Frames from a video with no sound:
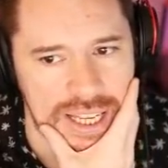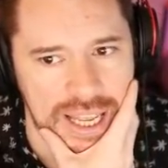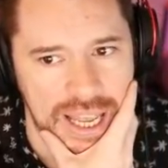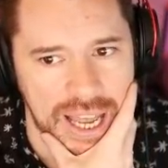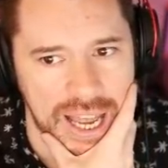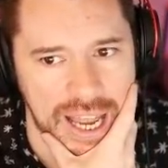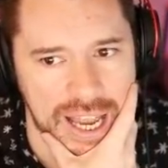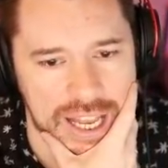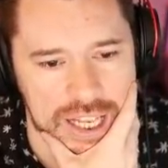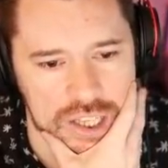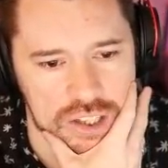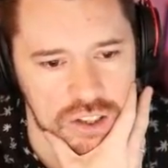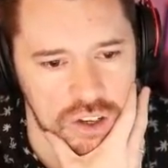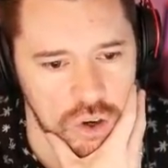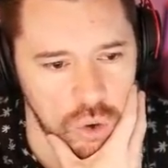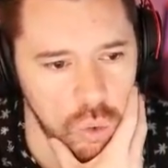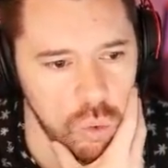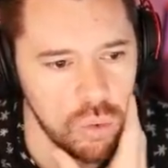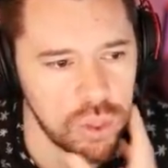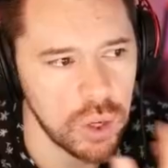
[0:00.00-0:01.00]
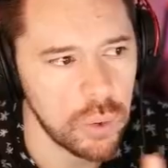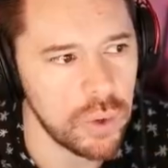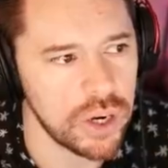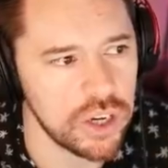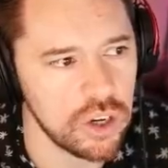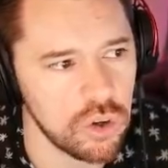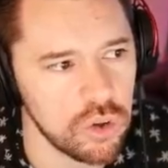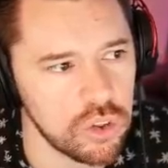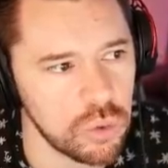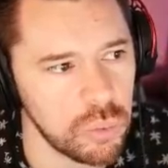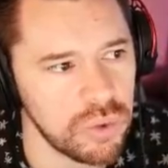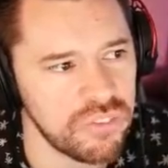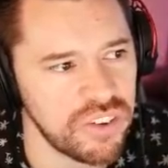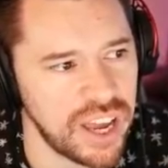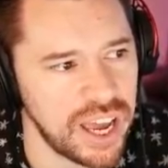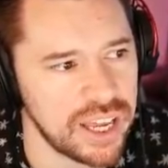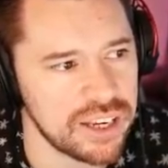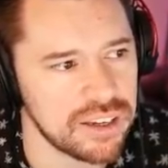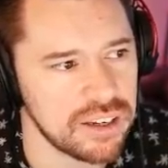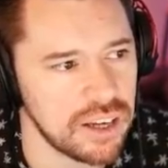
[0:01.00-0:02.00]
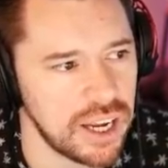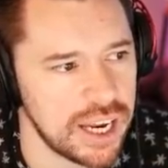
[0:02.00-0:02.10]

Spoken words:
And although I know that we've had